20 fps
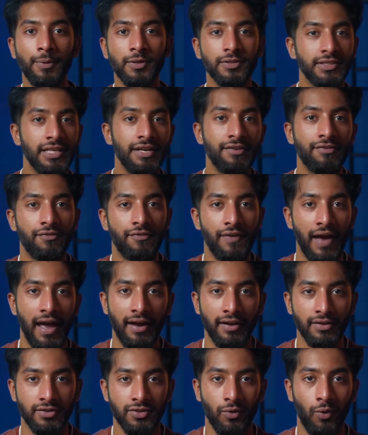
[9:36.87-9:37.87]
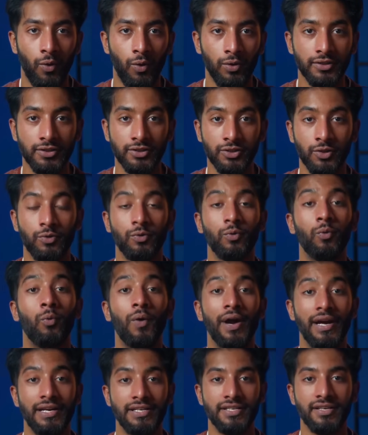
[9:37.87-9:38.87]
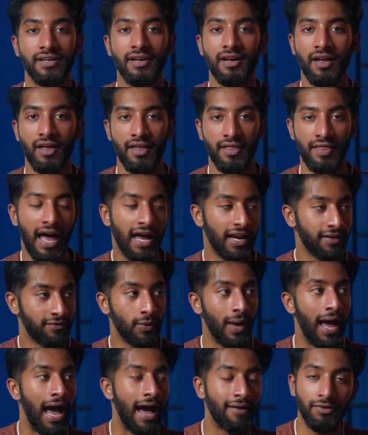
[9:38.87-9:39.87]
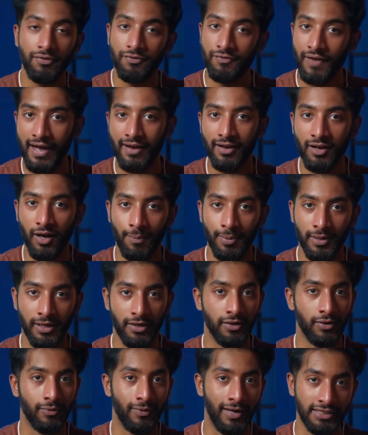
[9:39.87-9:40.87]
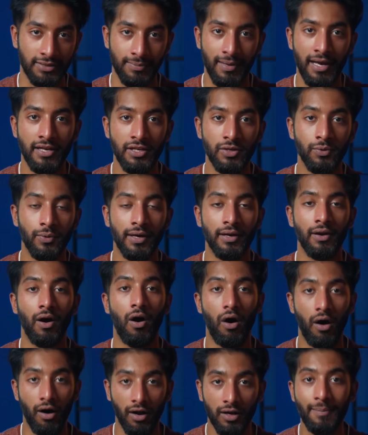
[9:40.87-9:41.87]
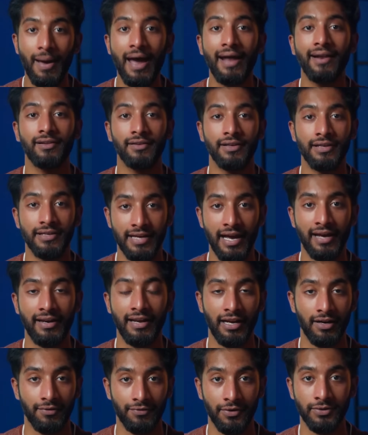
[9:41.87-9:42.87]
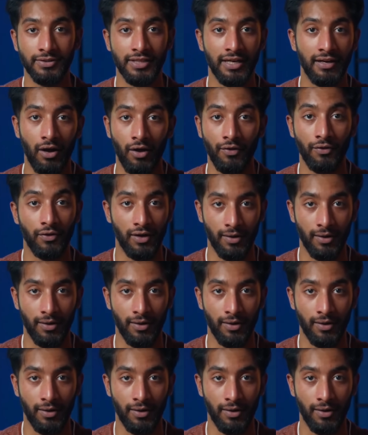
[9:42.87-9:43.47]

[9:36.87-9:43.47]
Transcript: perceive FAANG to hold a certain weight. that if you have a FAANG company on your resume, you can automatically get interviews at other